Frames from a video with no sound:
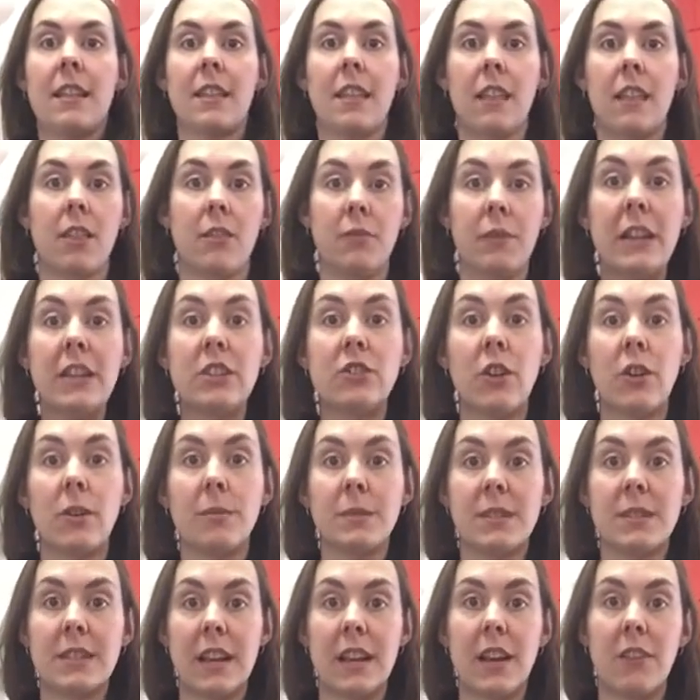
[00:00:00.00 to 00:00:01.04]
the three
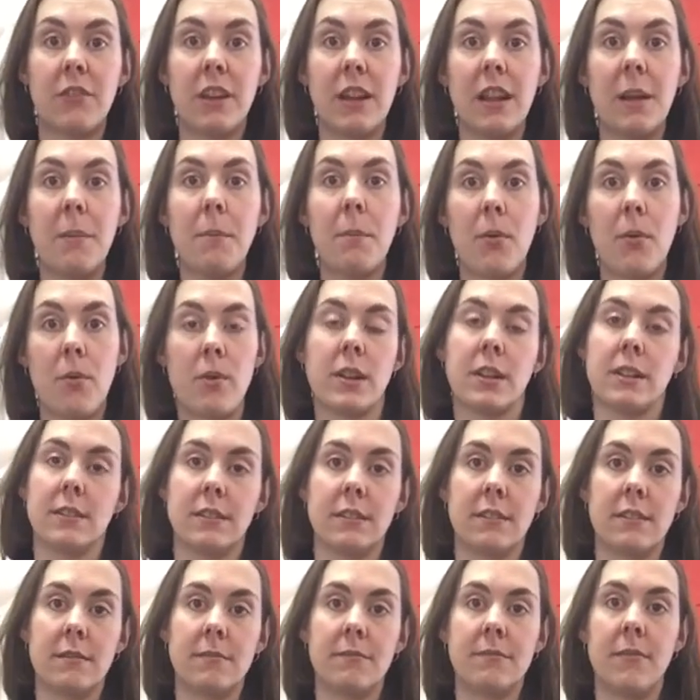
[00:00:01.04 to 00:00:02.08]
terms that are really
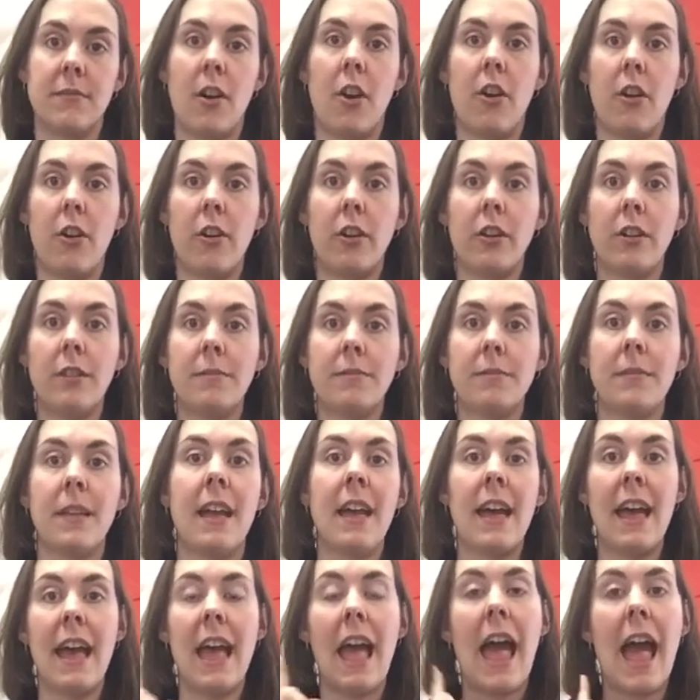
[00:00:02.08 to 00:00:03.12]
important are
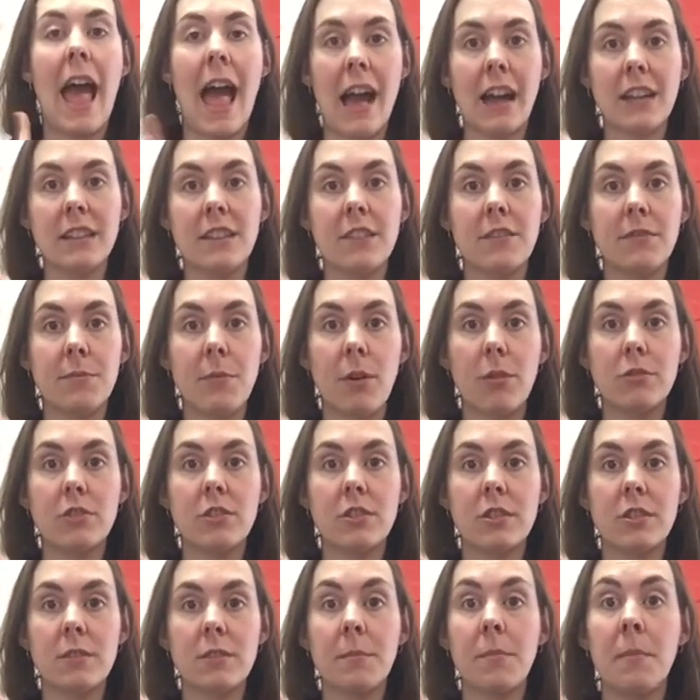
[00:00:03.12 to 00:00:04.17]
active
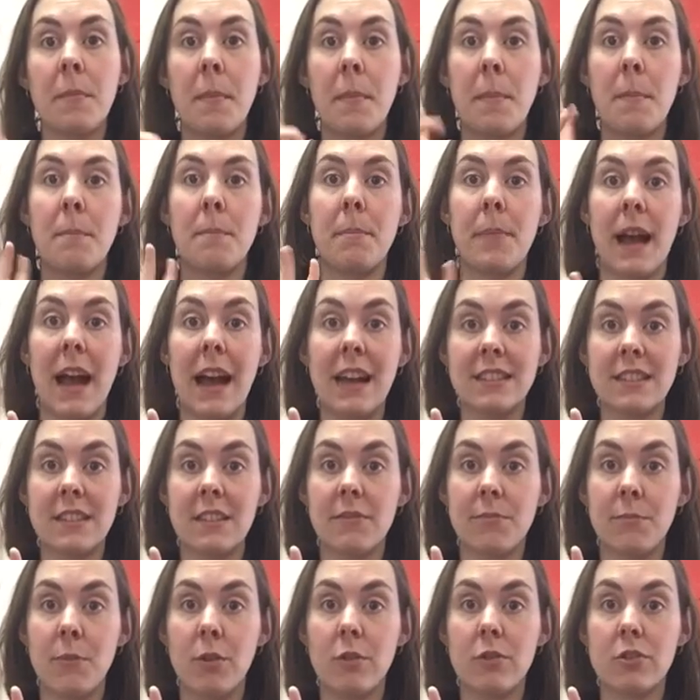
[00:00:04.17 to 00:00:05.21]
motion,
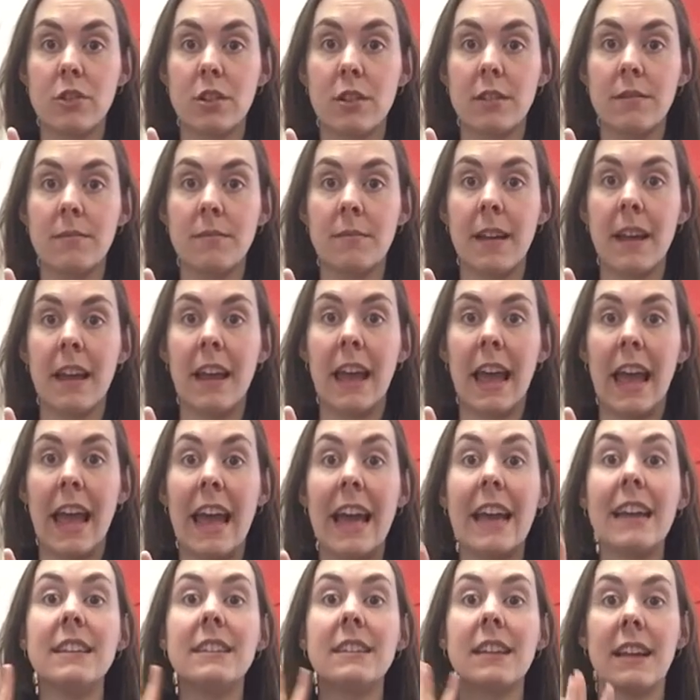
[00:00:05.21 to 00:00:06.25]
passive motion,
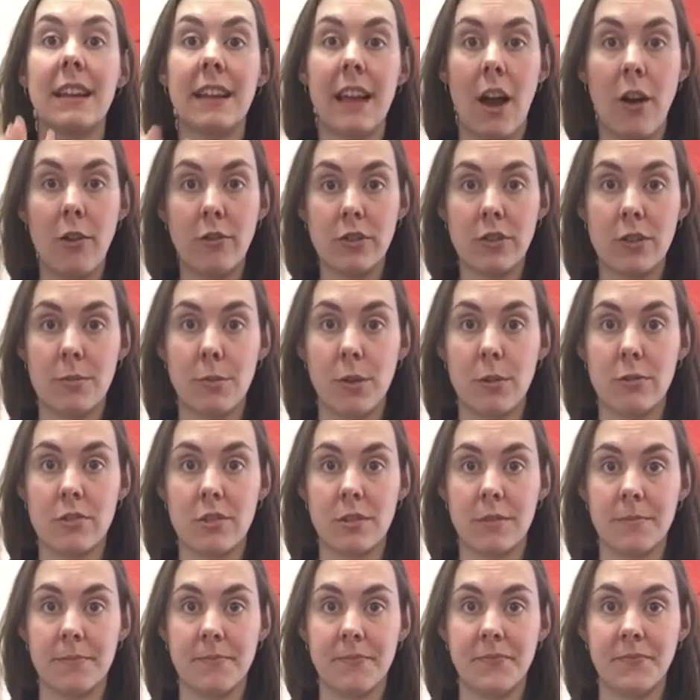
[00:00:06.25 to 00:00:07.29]
and counter
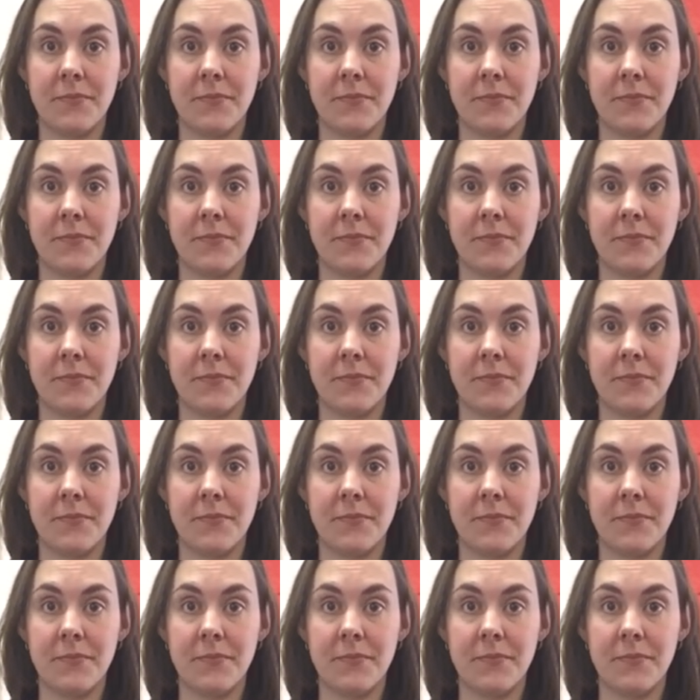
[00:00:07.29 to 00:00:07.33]
motion.